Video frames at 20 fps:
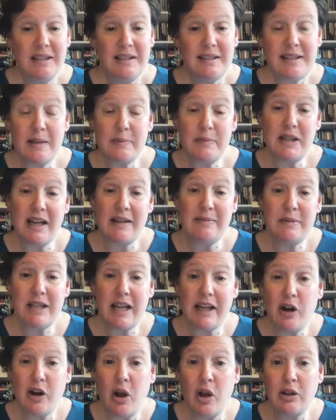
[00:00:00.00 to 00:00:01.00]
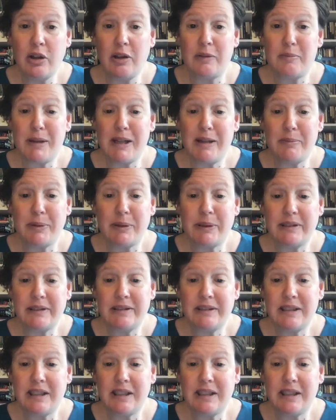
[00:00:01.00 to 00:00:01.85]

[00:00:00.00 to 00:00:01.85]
Sometimes I call on people